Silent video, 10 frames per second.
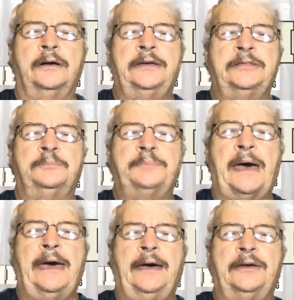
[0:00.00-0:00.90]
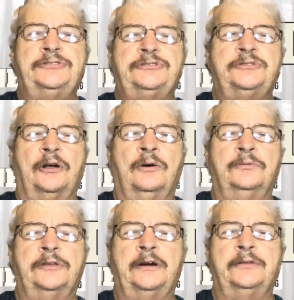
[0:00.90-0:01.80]
in the past
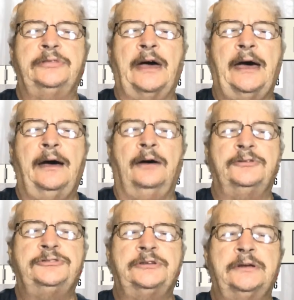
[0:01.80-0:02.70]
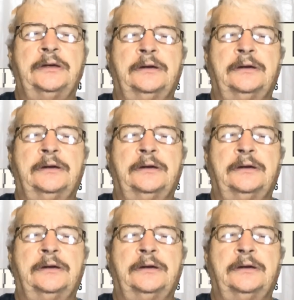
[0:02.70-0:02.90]
over there at the house.